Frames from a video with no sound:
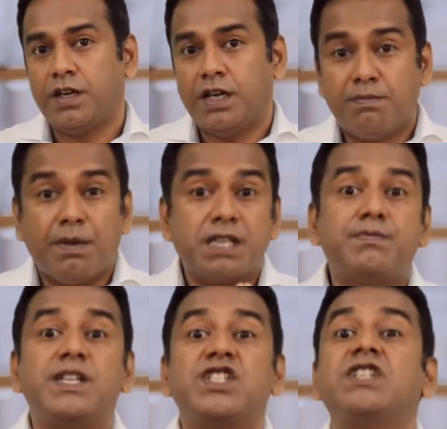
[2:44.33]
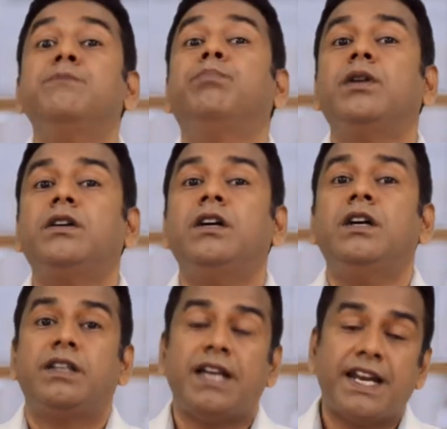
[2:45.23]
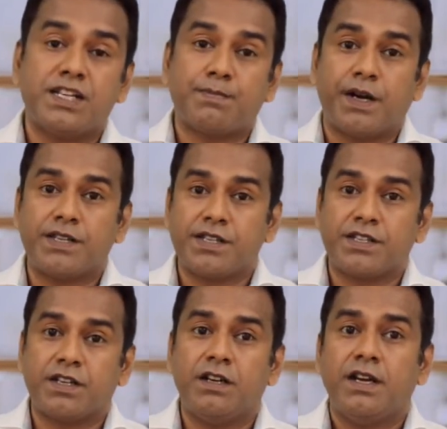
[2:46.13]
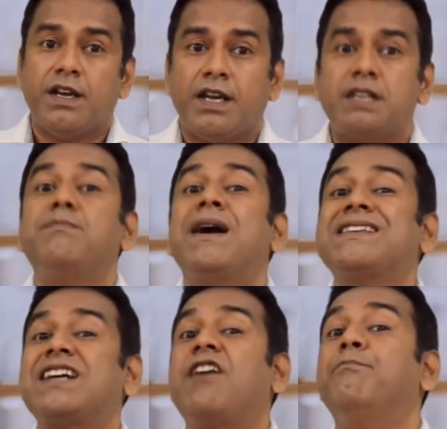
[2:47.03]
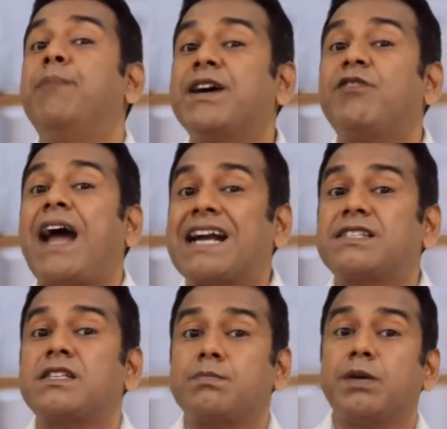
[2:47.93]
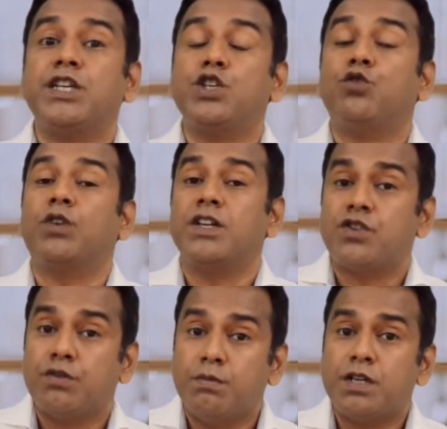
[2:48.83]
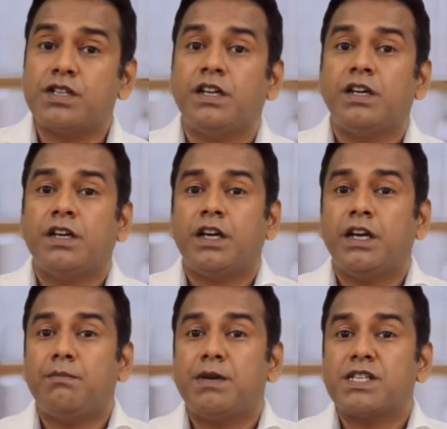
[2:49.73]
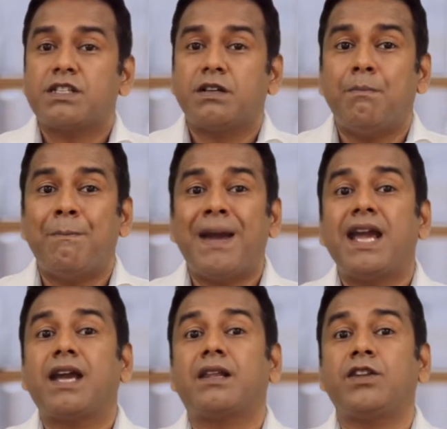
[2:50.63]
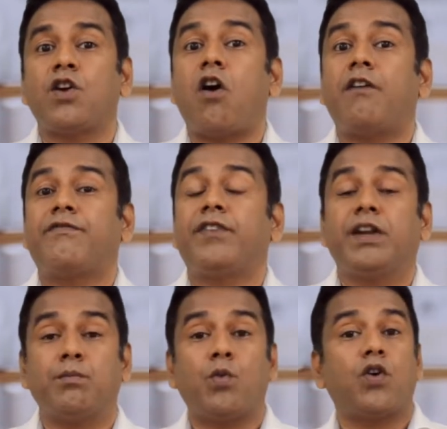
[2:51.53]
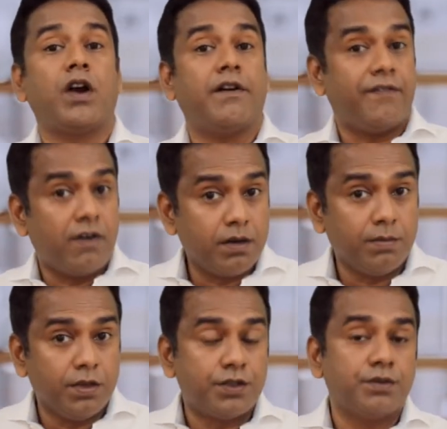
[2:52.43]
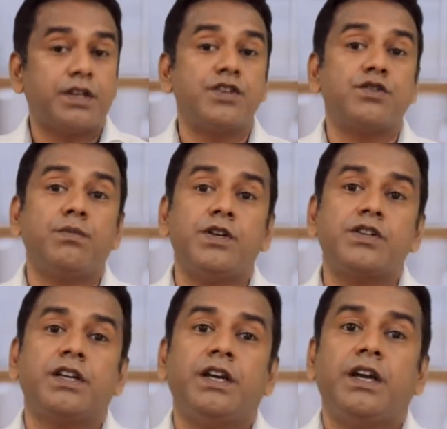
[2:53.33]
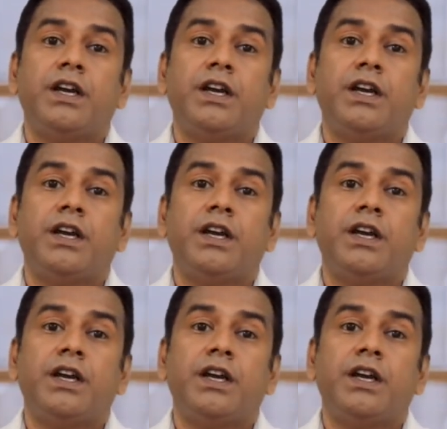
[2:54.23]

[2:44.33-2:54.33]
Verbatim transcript: It must be simpler than its predecessor. It must have better accessibility to consumers. It must make the offering more affordable to consumers.